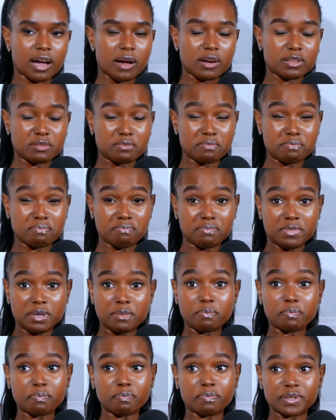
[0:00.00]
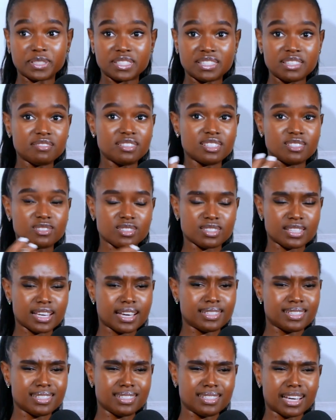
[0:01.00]
how I was be perceived in
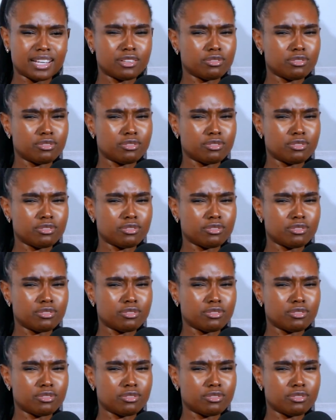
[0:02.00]
society.